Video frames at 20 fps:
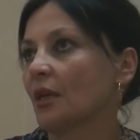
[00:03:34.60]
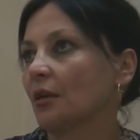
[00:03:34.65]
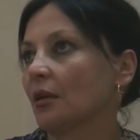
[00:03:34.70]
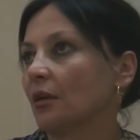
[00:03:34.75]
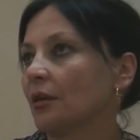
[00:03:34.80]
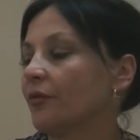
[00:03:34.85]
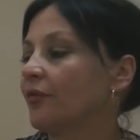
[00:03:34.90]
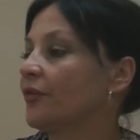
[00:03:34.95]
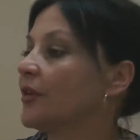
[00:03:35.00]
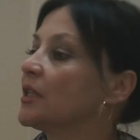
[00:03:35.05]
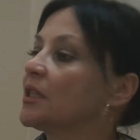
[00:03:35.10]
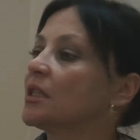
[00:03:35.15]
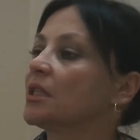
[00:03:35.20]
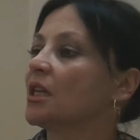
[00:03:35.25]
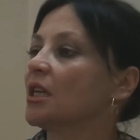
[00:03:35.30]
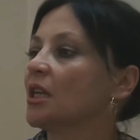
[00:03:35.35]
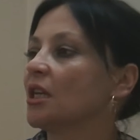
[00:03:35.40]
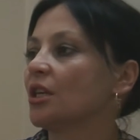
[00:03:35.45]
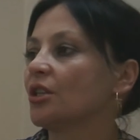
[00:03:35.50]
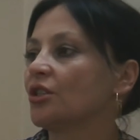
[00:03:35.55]
of
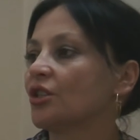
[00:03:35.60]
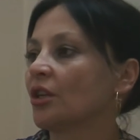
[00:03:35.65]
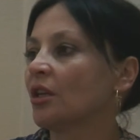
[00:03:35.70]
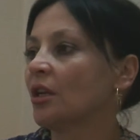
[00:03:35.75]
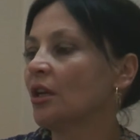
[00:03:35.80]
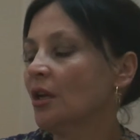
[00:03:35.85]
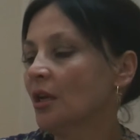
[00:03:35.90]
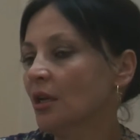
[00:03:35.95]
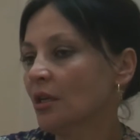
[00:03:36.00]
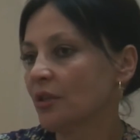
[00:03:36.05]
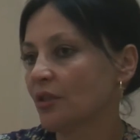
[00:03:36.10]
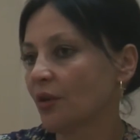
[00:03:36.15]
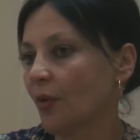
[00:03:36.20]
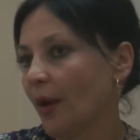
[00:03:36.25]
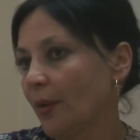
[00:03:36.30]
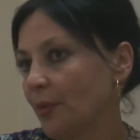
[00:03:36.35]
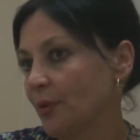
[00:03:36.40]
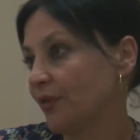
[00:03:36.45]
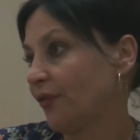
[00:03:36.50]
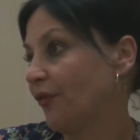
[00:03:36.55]
vintage, and so
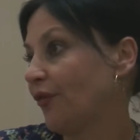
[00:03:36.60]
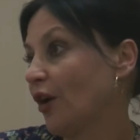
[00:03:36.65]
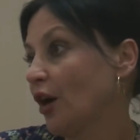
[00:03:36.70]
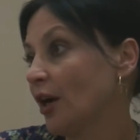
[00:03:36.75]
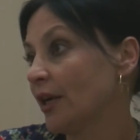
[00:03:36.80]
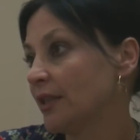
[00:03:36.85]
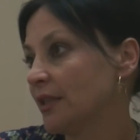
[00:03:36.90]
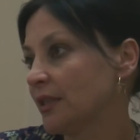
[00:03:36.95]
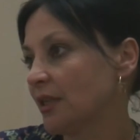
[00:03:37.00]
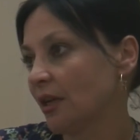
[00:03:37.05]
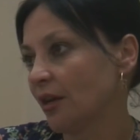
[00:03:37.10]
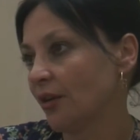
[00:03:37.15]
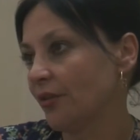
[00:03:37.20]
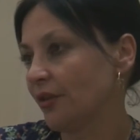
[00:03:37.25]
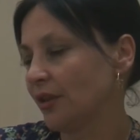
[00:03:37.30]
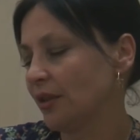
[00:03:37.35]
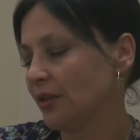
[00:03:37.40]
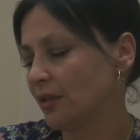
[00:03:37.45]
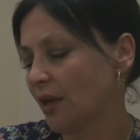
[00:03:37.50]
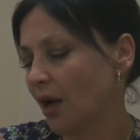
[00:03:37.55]
I would find her
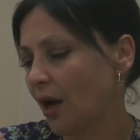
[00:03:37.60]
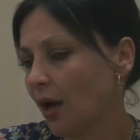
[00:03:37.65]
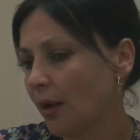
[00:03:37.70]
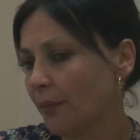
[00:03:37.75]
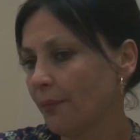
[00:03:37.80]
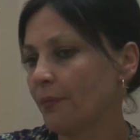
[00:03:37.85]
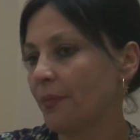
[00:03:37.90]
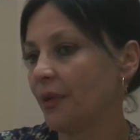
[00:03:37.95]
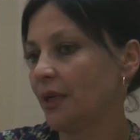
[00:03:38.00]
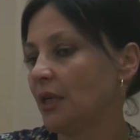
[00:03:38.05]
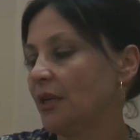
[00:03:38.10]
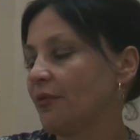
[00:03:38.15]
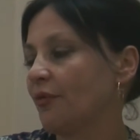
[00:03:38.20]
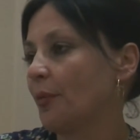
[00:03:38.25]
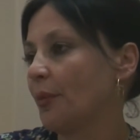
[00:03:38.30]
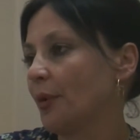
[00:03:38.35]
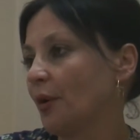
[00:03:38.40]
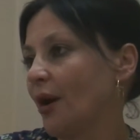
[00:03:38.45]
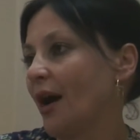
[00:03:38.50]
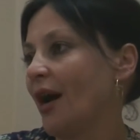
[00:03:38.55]
these
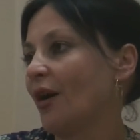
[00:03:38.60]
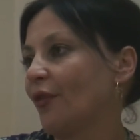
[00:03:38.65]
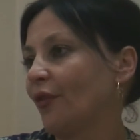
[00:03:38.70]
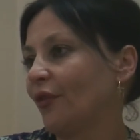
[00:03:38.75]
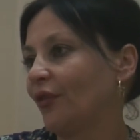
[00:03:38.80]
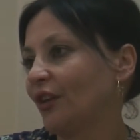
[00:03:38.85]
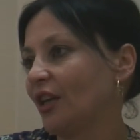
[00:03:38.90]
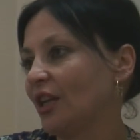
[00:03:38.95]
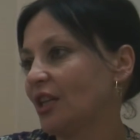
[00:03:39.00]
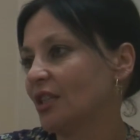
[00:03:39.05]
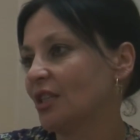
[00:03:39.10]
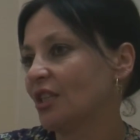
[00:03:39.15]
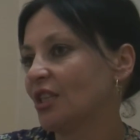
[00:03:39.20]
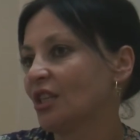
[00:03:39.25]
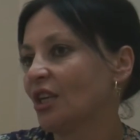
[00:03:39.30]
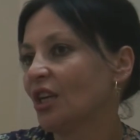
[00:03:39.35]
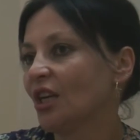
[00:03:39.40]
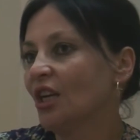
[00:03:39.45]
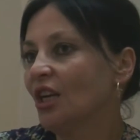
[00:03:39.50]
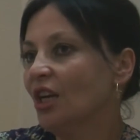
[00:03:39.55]
unbelievable
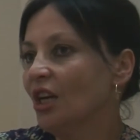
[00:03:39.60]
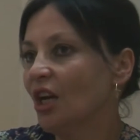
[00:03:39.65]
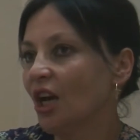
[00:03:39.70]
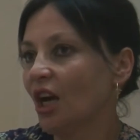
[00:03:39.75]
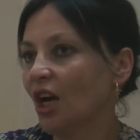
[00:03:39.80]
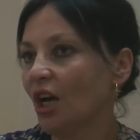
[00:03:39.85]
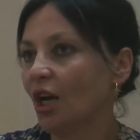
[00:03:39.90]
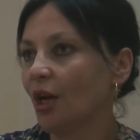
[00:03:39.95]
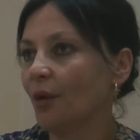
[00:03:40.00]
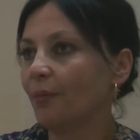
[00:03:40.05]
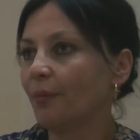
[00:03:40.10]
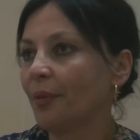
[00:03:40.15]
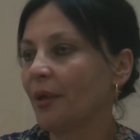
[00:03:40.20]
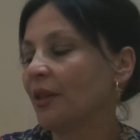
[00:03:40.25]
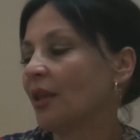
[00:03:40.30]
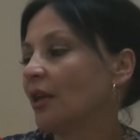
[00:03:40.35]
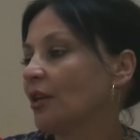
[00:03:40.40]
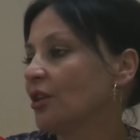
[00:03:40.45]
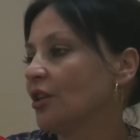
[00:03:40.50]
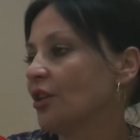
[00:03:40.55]
outfits,
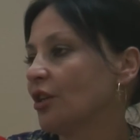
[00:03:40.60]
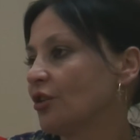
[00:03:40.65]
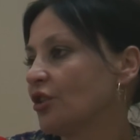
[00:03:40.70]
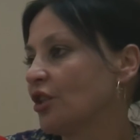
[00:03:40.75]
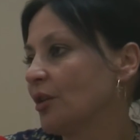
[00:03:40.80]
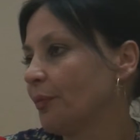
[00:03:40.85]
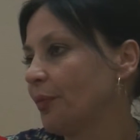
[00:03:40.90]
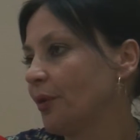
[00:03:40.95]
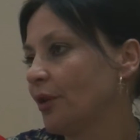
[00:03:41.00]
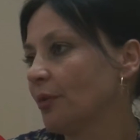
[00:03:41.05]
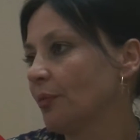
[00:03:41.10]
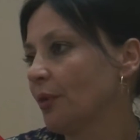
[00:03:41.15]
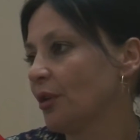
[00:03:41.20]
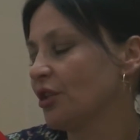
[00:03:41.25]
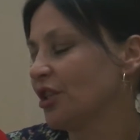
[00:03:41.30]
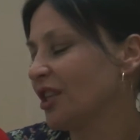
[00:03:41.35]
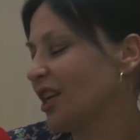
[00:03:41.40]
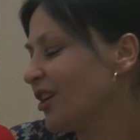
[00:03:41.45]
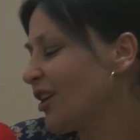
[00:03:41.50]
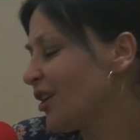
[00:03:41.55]
but that, you know, she put them on,
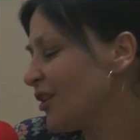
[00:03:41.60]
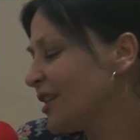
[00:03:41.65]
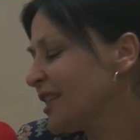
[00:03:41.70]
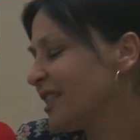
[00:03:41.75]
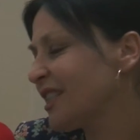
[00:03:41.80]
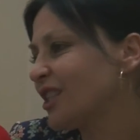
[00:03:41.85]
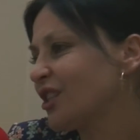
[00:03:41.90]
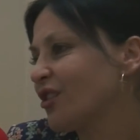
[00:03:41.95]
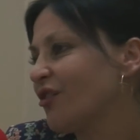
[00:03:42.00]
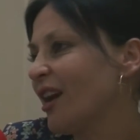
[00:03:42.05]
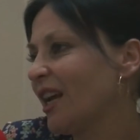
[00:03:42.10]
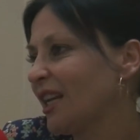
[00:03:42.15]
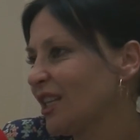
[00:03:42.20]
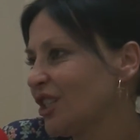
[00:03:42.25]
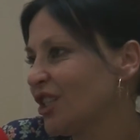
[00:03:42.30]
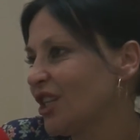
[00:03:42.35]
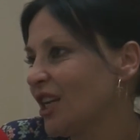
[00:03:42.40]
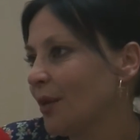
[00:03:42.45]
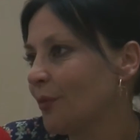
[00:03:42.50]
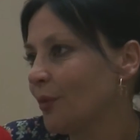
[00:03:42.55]
she'd go, oh, it's
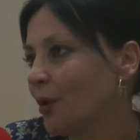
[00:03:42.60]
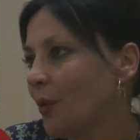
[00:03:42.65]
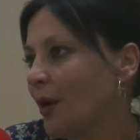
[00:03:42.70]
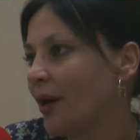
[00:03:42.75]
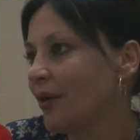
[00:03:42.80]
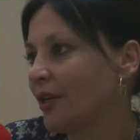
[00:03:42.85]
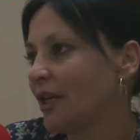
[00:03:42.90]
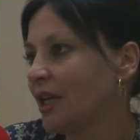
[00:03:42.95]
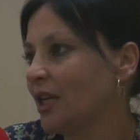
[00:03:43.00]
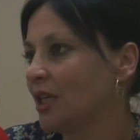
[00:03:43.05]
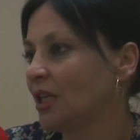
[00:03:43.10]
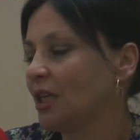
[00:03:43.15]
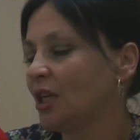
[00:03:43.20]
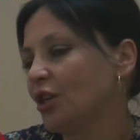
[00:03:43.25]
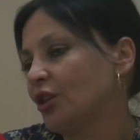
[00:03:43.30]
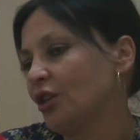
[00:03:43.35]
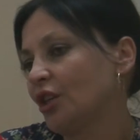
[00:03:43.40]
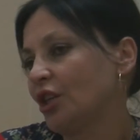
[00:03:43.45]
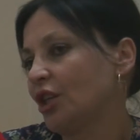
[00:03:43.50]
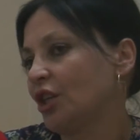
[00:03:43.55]
scratchy, I'm not wearing it,
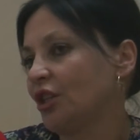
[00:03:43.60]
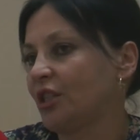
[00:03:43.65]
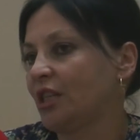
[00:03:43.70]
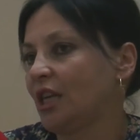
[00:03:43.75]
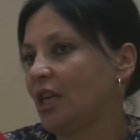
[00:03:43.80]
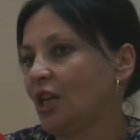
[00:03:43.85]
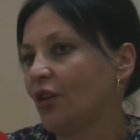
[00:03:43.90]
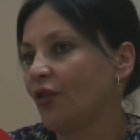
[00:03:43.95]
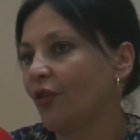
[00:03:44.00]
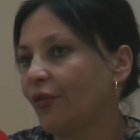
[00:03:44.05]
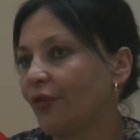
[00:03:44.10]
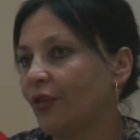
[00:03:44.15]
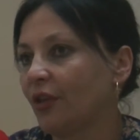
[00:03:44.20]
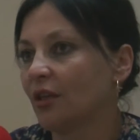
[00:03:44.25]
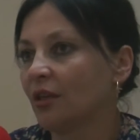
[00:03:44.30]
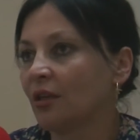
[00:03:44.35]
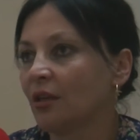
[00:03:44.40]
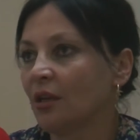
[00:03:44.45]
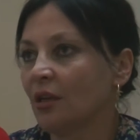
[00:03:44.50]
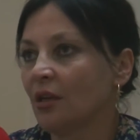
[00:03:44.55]
no, take it off.
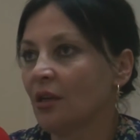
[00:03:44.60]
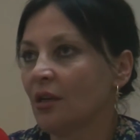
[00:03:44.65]
And